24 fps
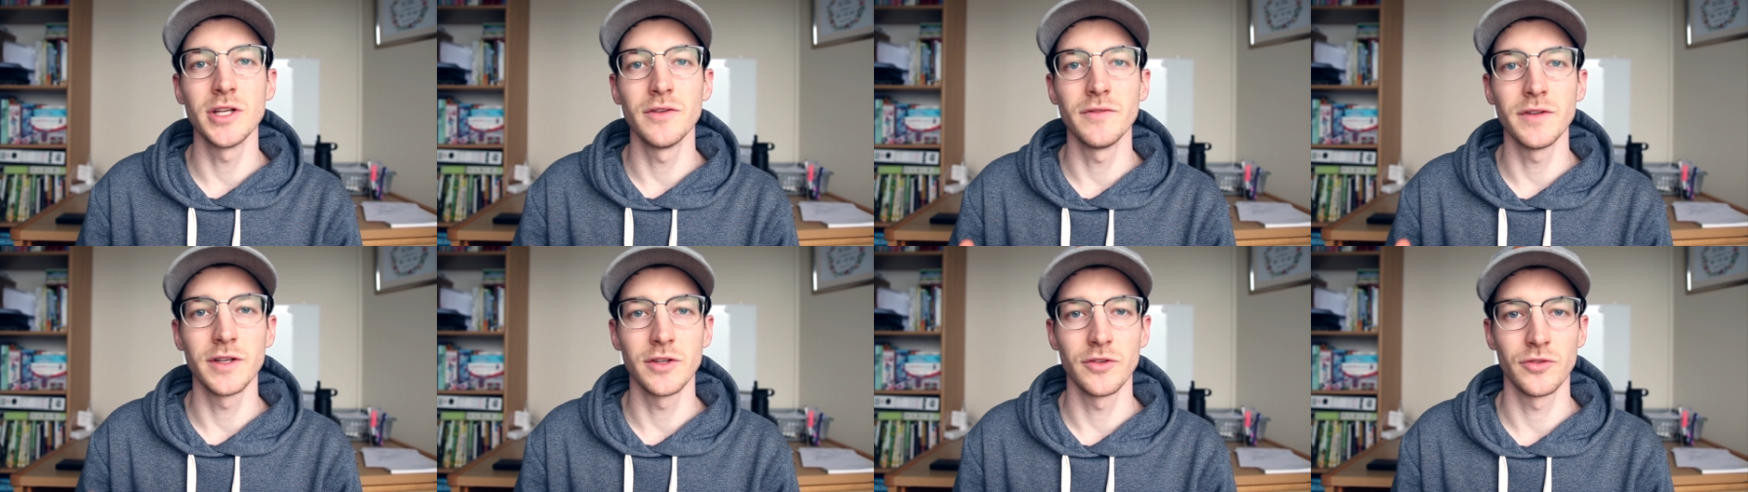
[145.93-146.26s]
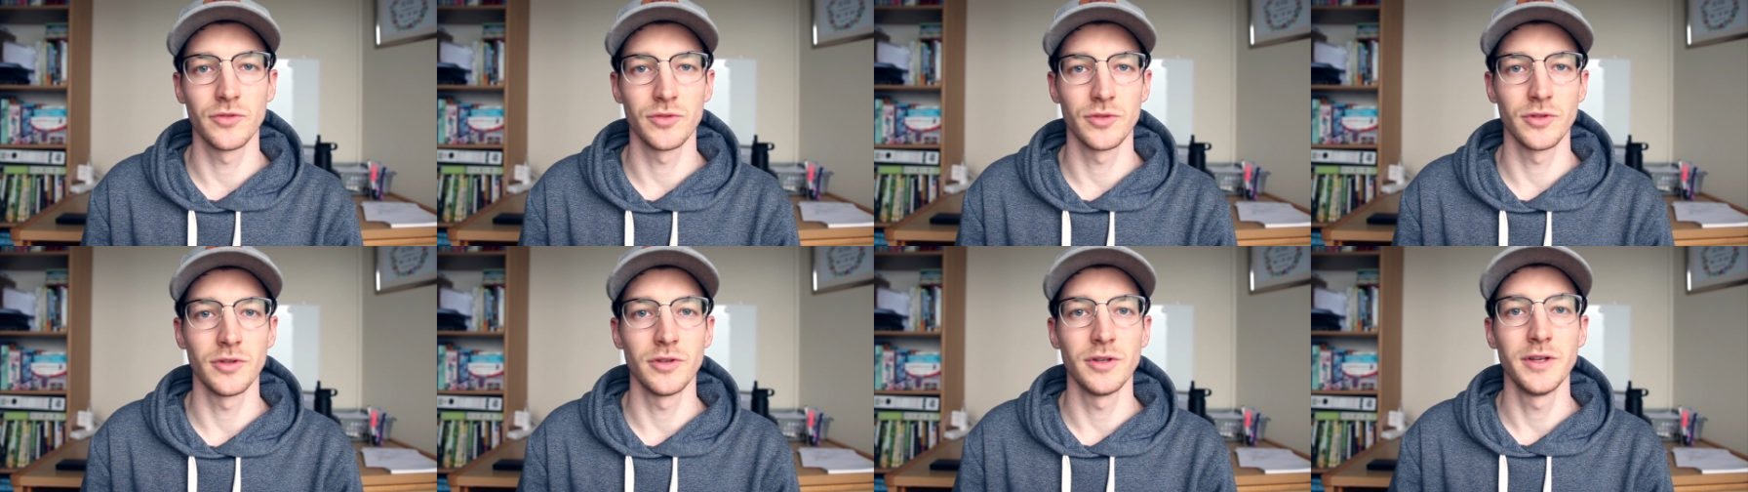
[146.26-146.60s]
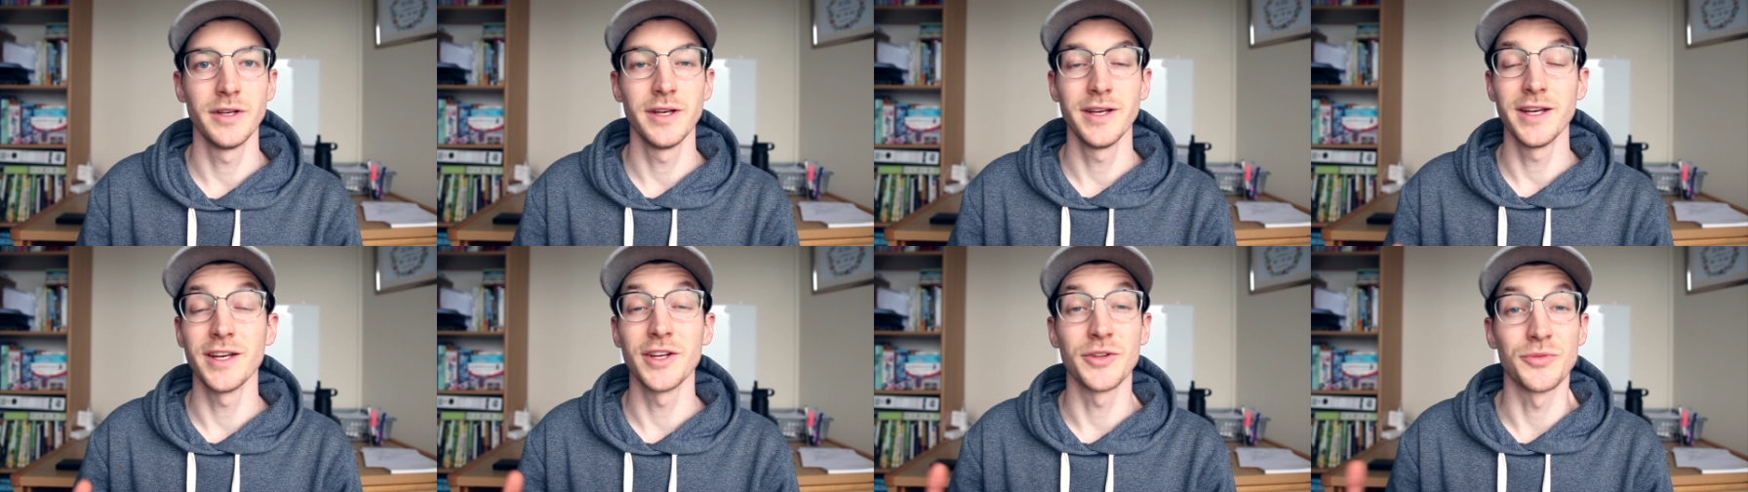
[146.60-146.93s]
of Israel
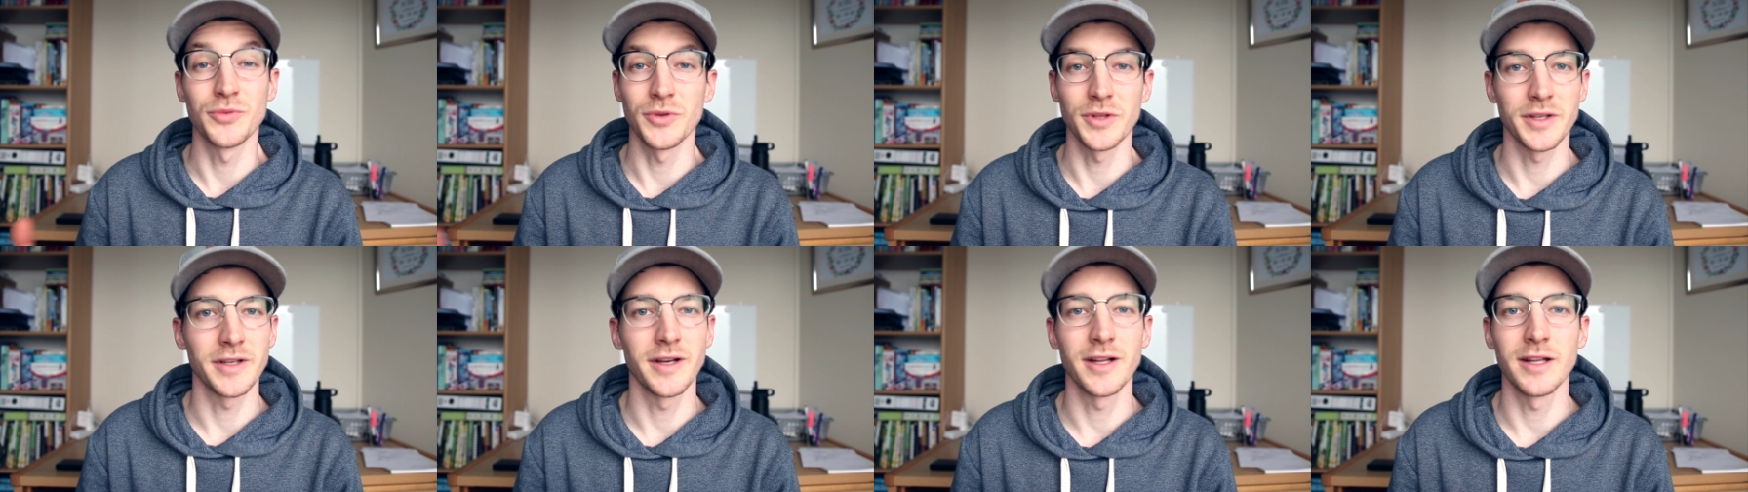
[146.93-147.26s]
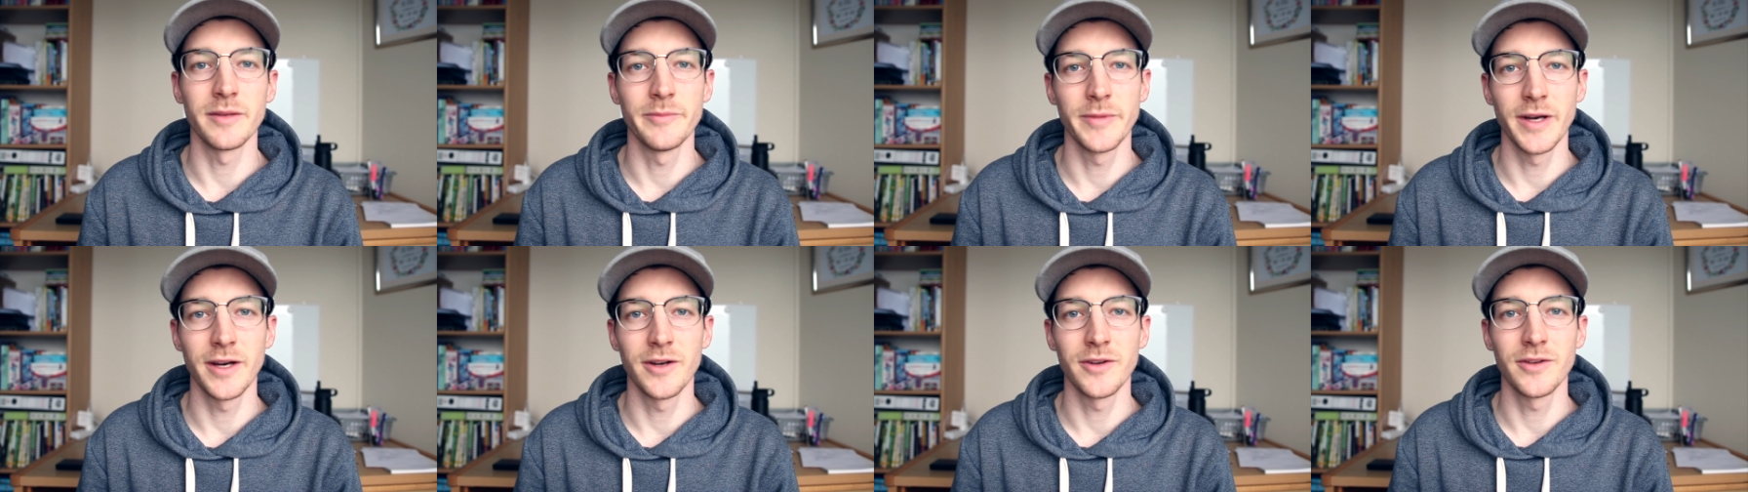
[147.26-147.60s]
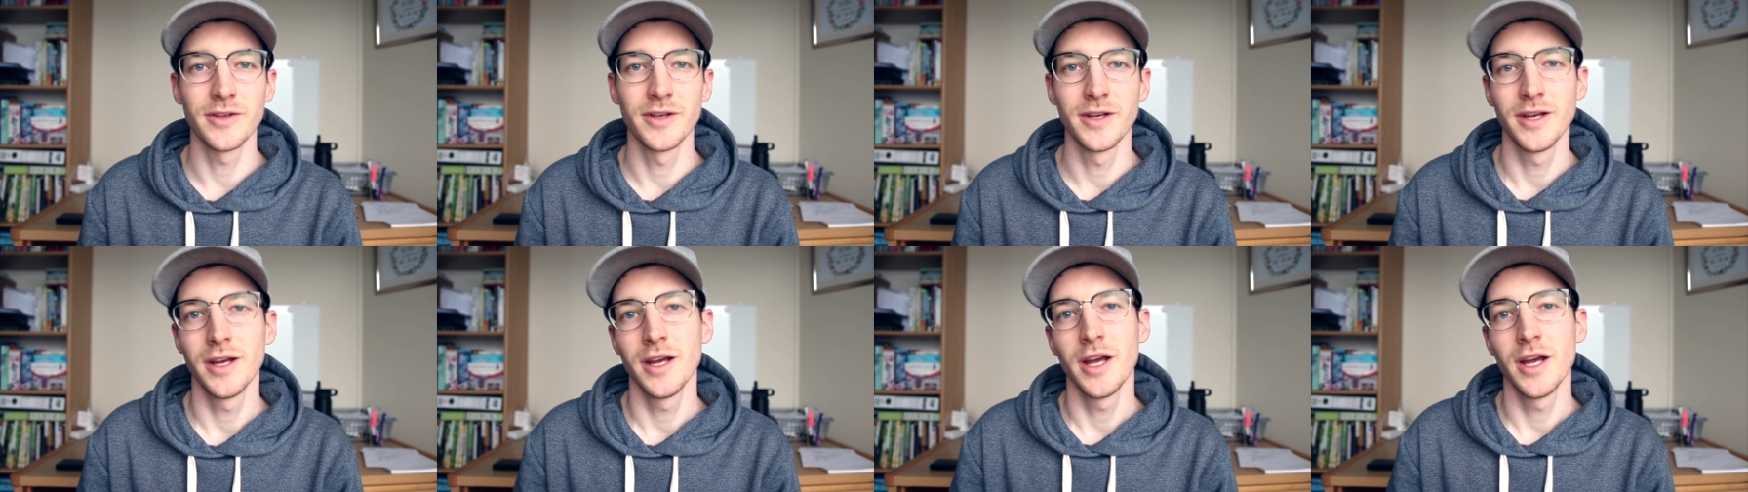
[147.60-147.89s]
is really all about,